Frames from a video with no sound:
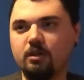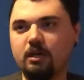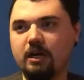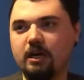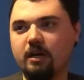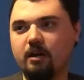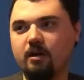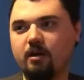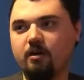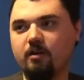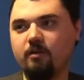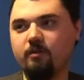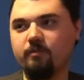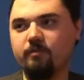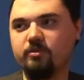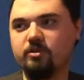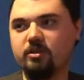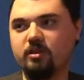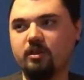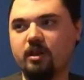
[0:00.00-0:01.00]

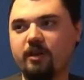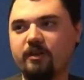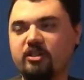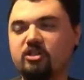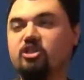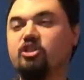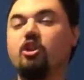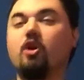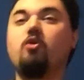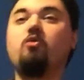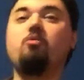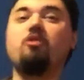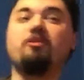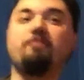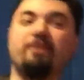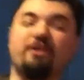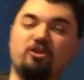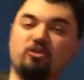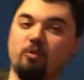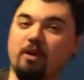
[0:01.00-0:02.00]
Um, she got it. You know who would
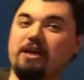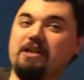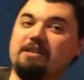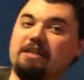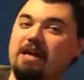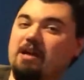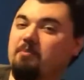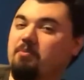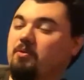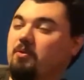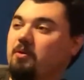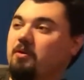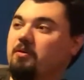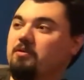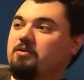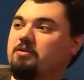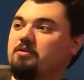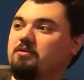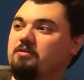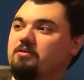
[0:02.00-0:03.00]
have been great in that
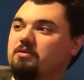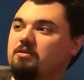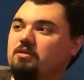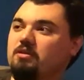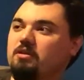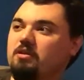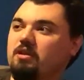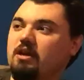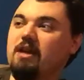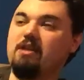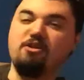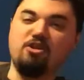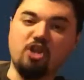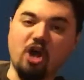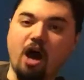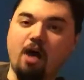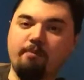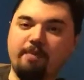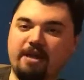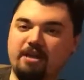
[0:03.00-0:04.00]
part? And
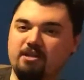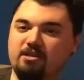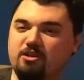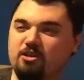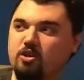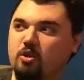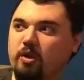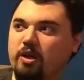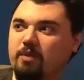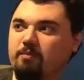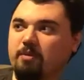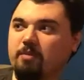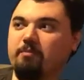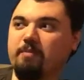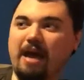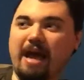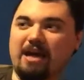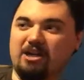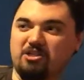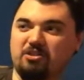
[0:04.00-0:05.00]
not made it annoying, but
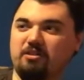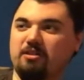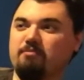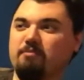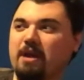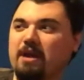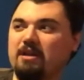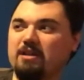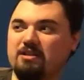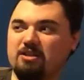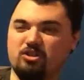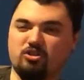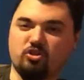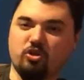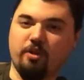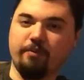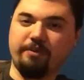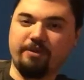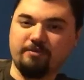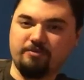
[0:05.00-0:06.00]
actually made it as
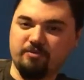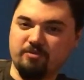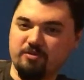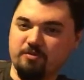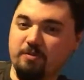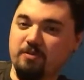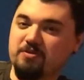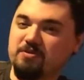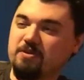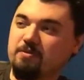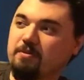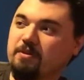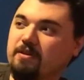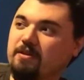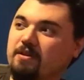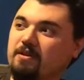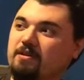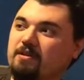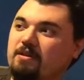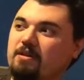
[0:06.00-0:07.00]
charming as it's supposed to
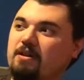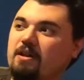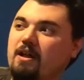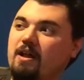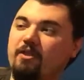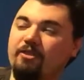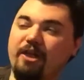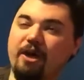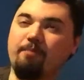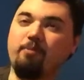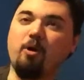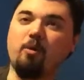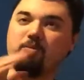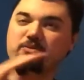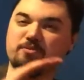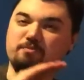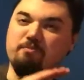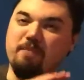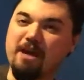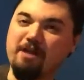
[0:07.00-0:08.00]
be. Hmm. That part
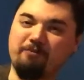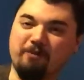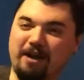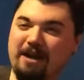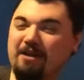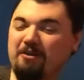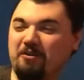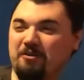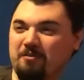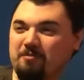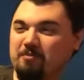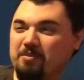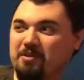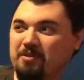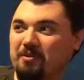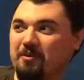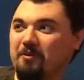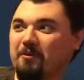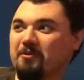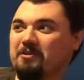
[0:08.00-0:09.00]
was made for Allison
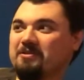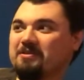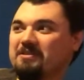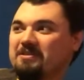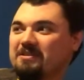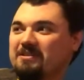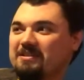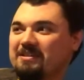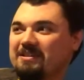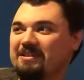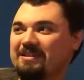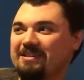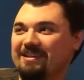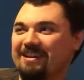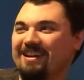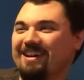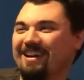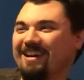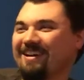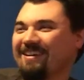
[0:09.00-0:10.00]
Pill. Yeah.
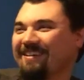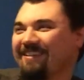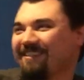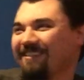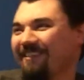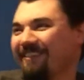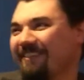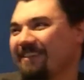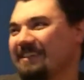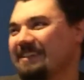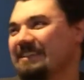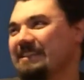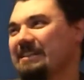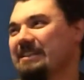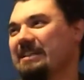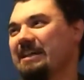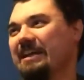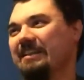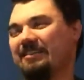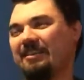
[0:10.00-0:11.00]

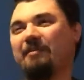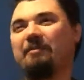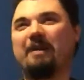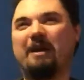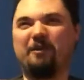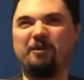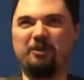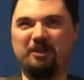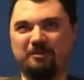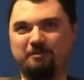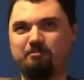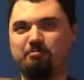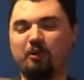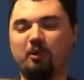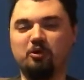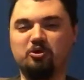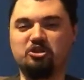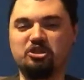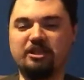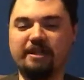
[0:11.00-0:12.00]
Instead, we got this
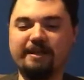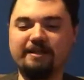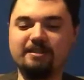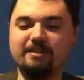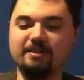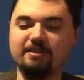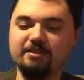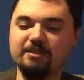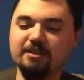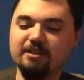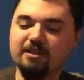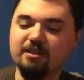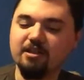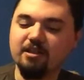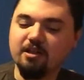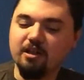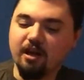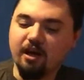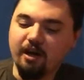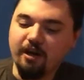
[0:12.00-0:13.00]
bullshit.
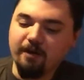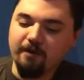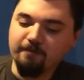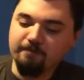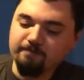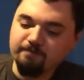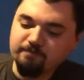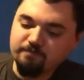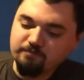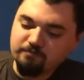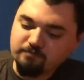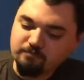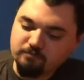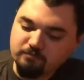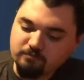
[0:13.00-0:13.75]
Um,